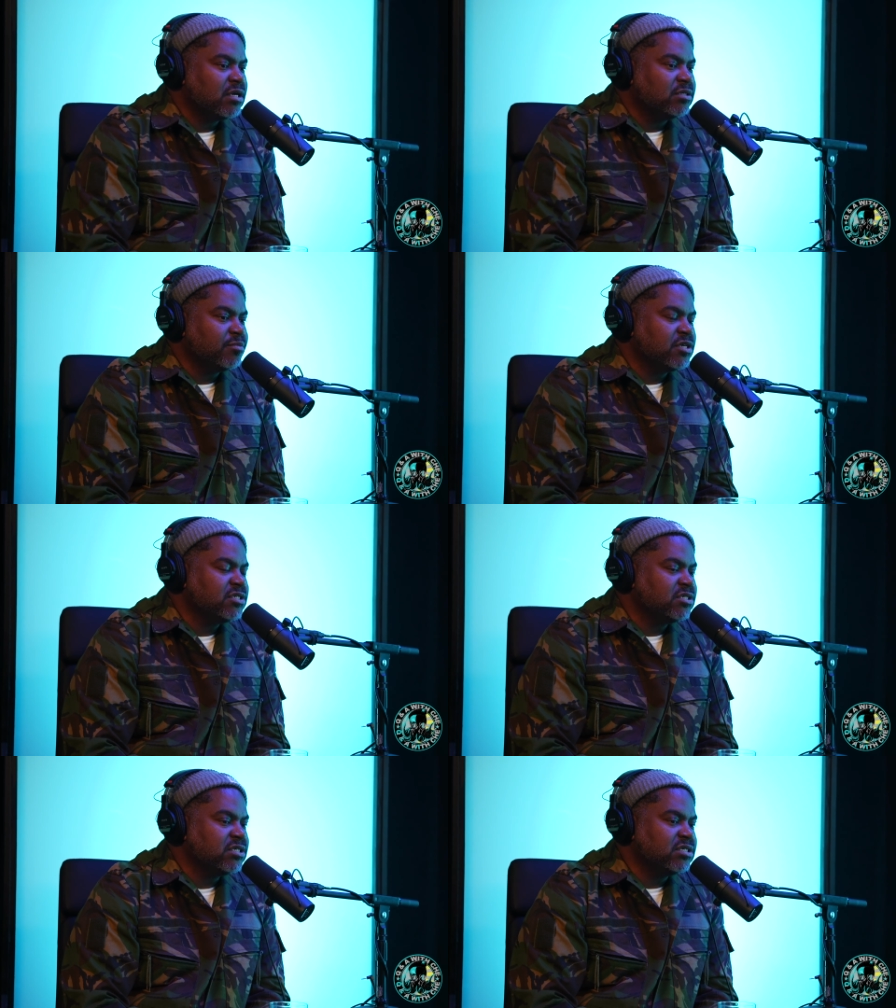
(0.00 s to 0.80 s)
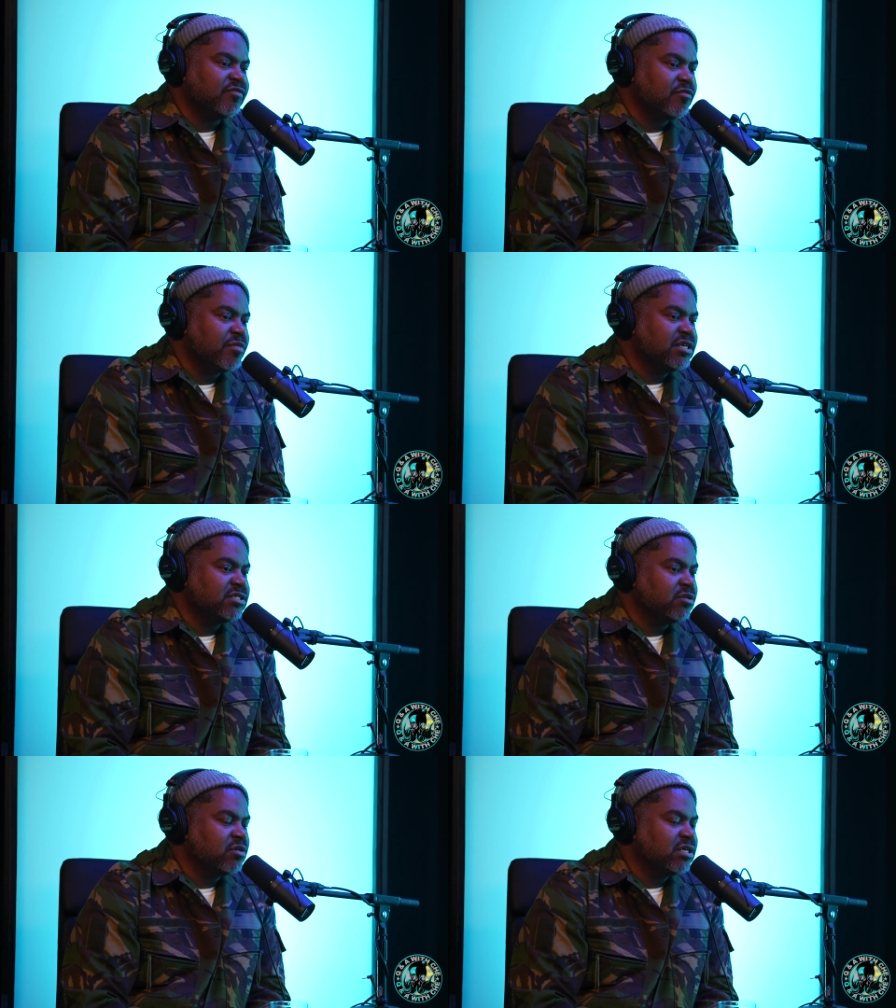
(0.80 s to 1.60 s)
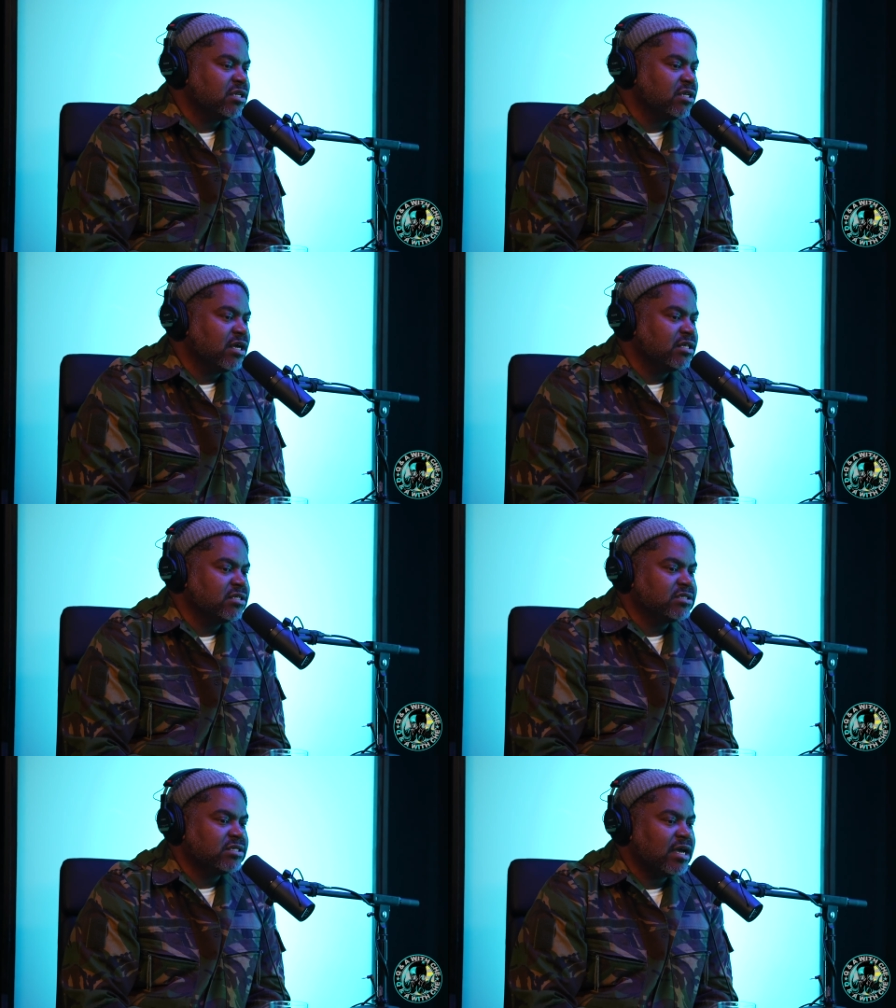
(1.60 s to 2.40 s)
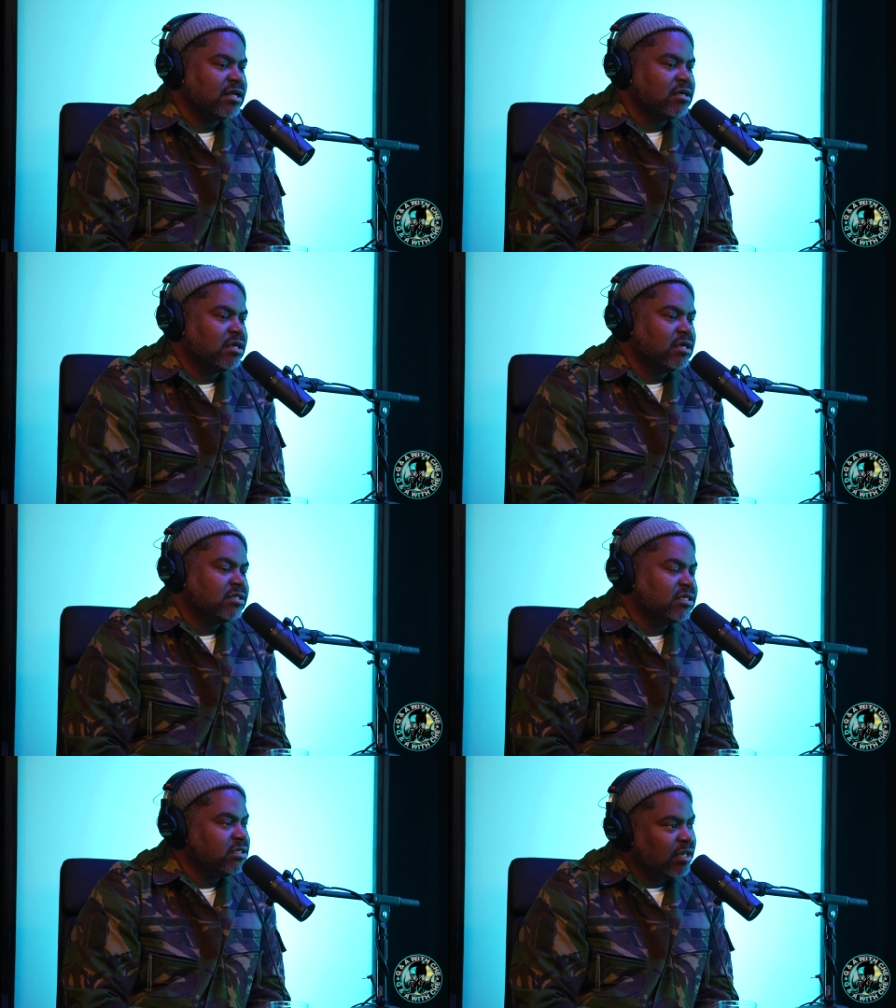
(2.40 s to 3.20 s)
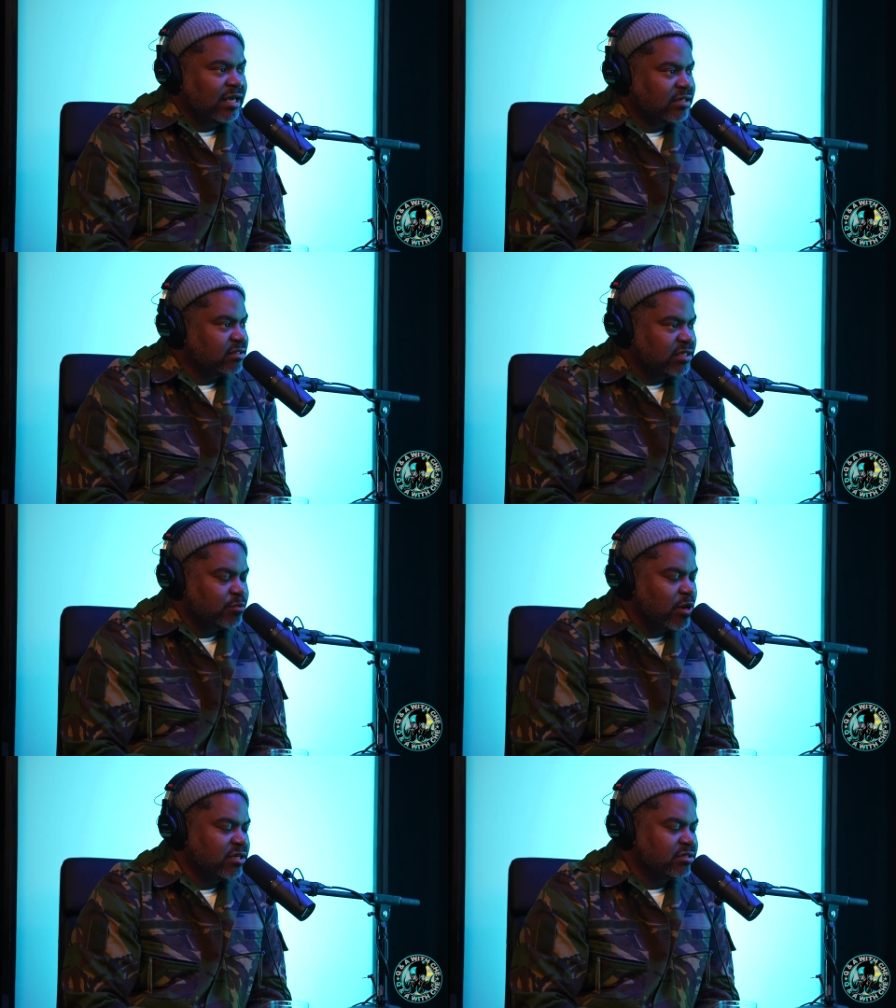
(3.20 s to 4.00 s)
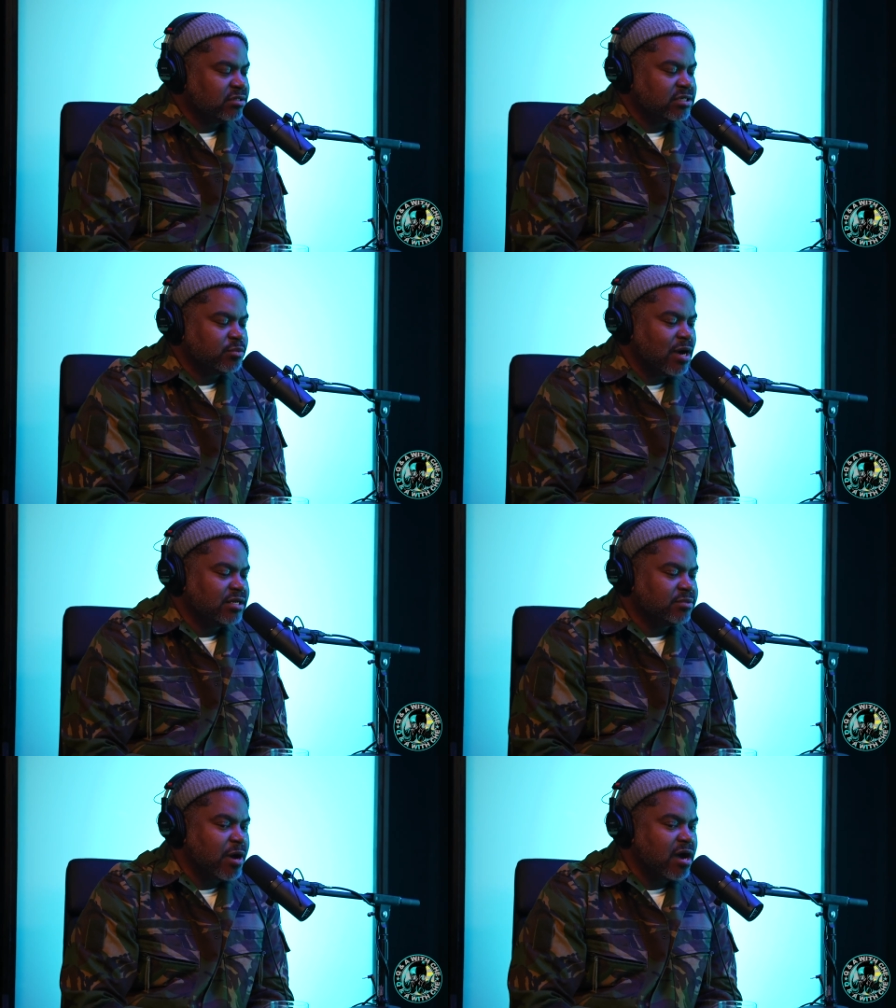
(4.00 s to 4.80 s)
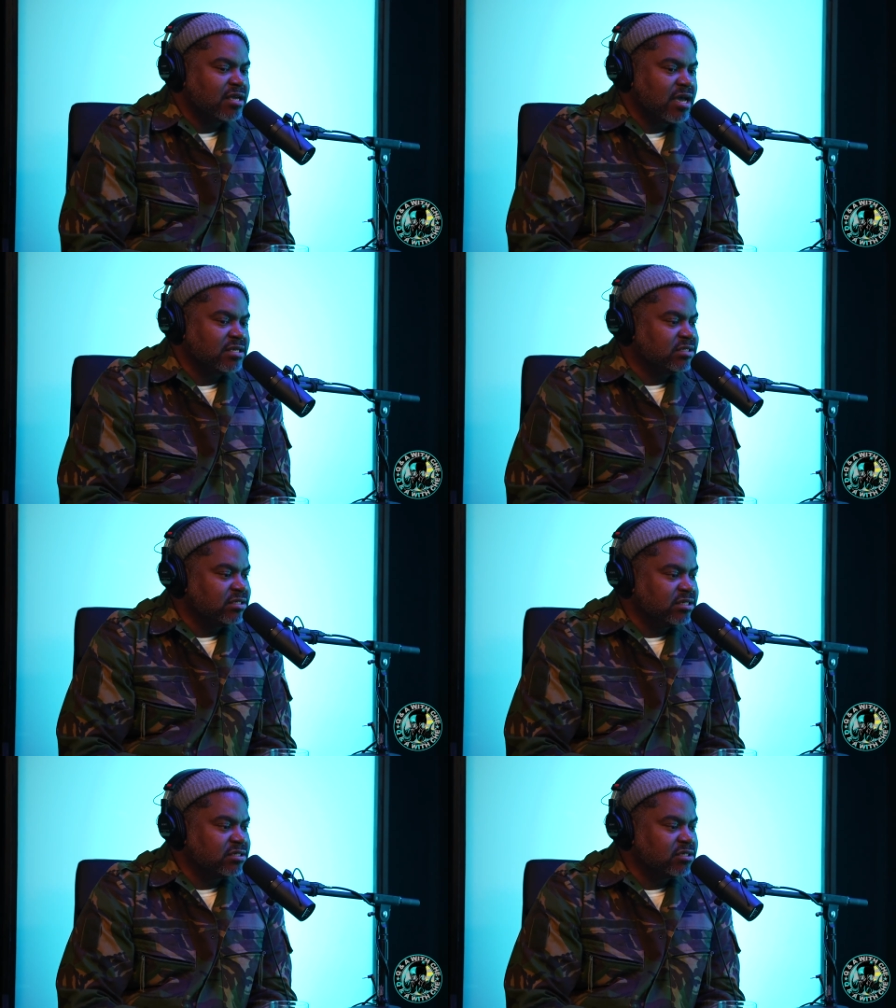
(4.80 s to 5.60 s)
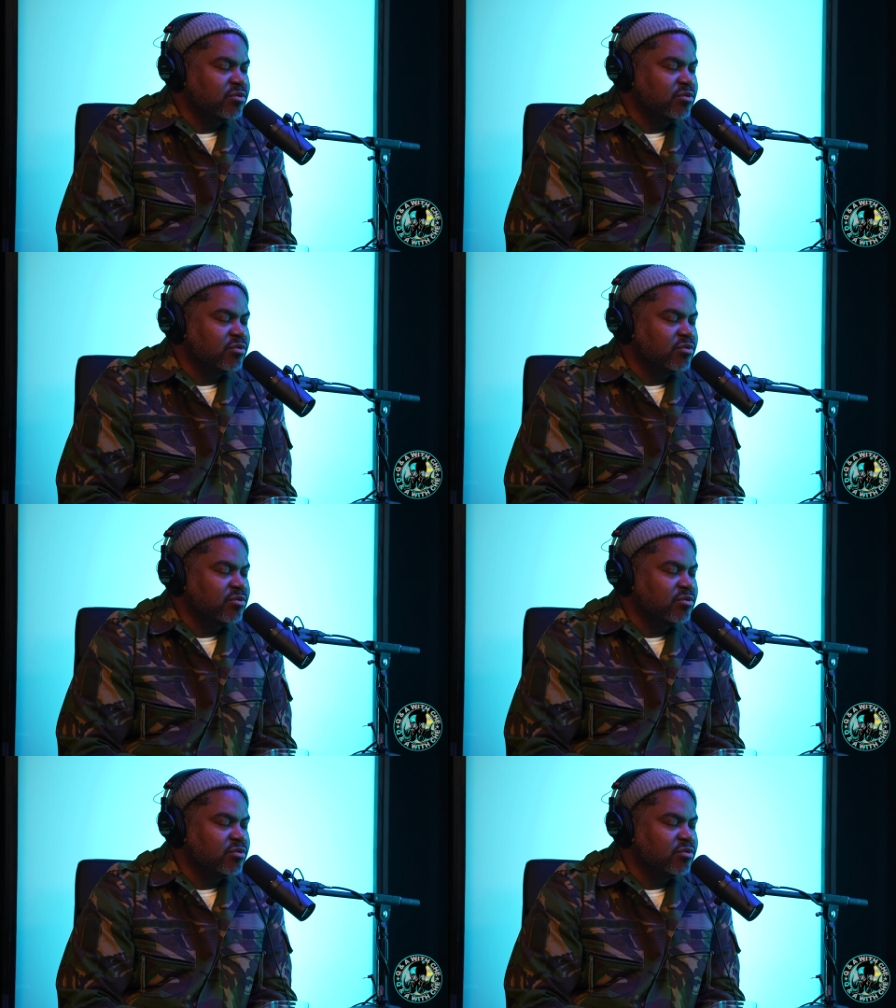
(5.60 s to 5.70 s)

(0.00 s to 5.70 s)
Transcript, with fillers: as much as there's information on the internet and this and that, the, like that's why the, that's why this podcast exists.